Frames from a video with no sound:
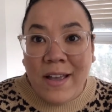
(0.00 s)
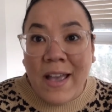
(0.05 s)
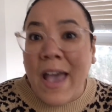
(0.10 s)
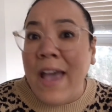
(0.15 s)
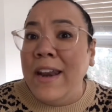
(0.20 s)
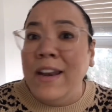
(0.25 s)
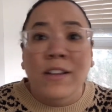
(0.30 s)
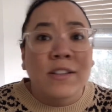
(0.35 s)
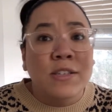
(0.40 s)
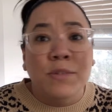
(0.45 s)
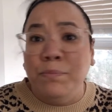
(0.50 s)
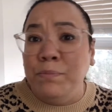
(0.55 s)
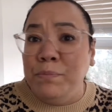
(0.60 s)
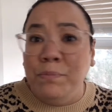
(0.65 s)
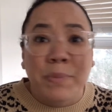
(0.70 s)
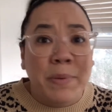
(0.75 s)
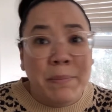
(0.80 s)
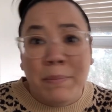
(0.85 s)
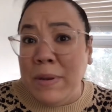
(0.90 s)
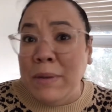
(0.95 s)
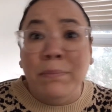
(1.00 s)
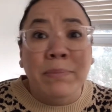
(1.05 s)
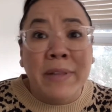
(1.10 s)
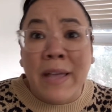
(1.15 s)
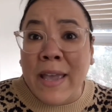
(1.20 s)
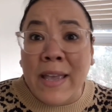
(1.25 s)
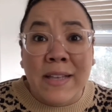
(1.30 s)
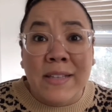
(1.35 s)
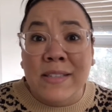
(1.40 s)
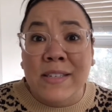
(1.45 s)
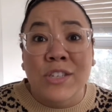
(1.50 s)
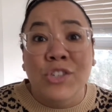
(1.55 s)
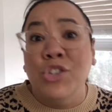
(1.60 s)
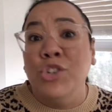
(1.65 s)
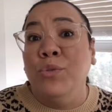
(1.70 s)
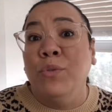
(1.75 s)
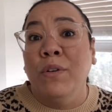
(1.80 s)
And it's been playing since you